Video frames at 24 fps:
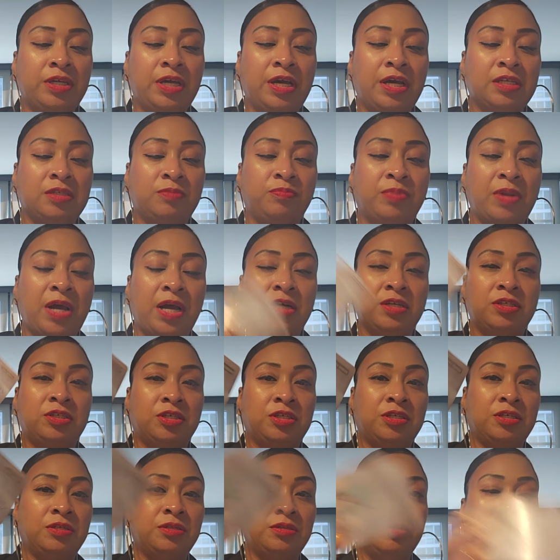Yes,
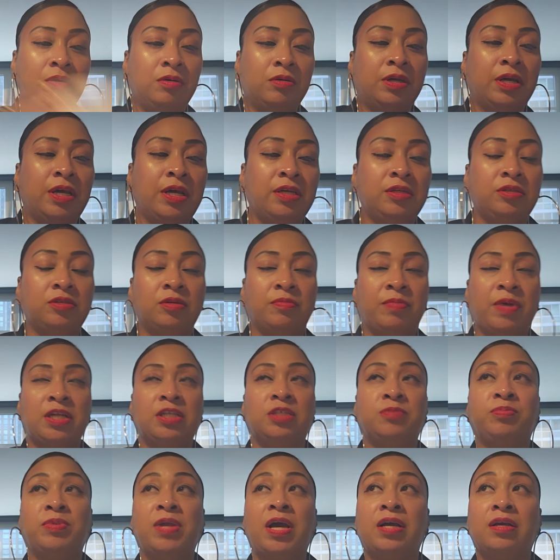blockages, okay?
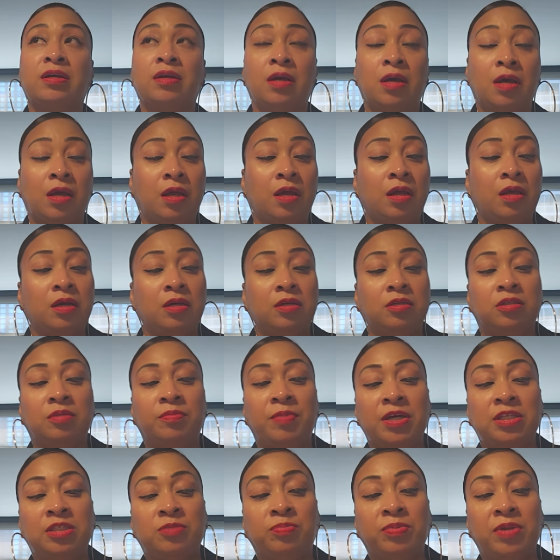Somebody's blocked.
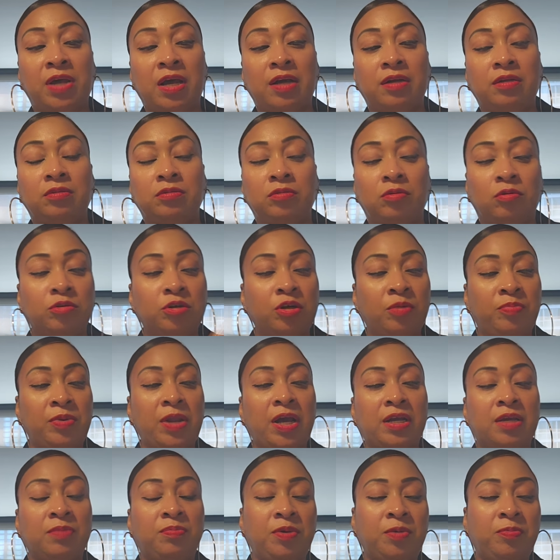Somebody's blocked or you're
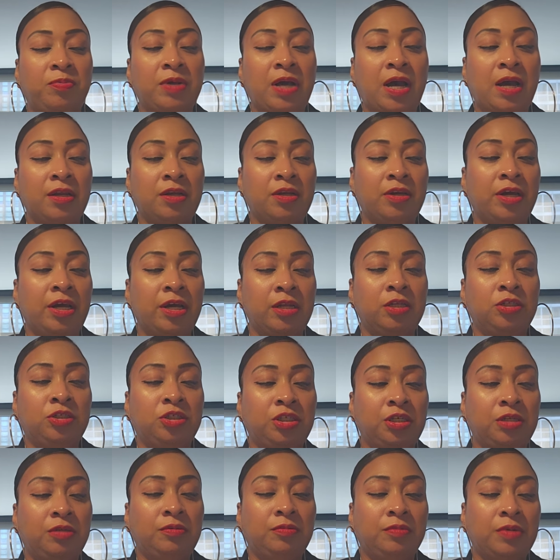blocking people out of your
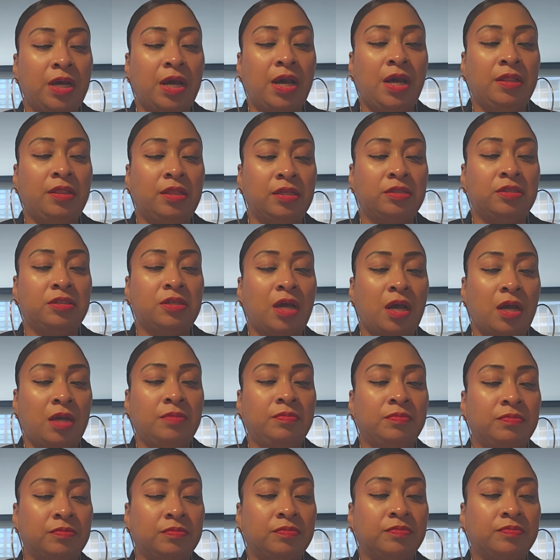energy at this time.